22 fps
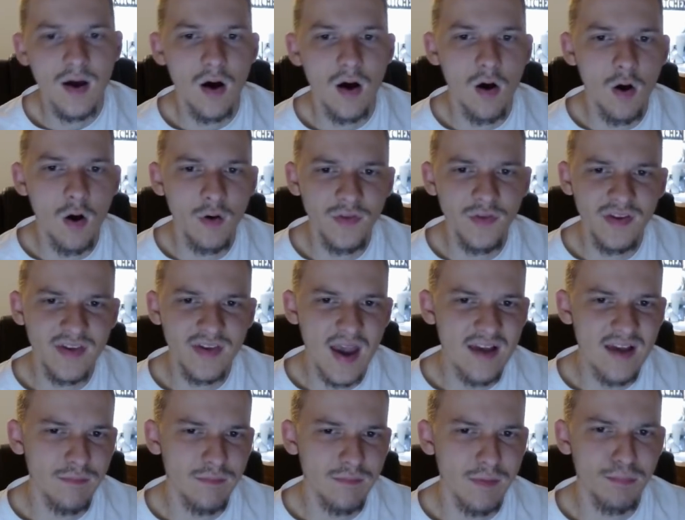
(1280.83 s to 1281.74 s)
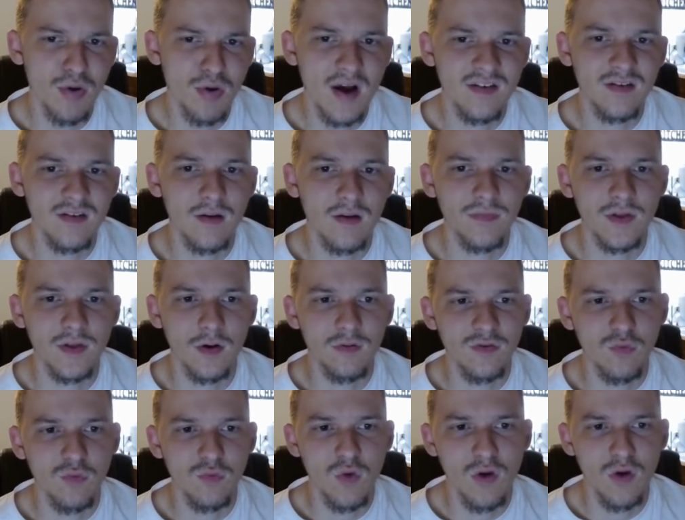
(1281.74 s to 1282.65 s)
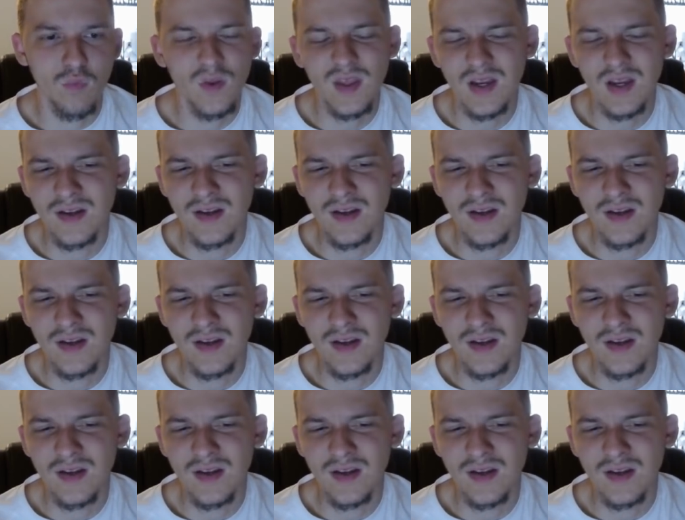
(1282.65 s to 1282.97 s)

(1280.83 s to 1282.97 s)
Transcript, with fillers: All these guys have been priced up though to where really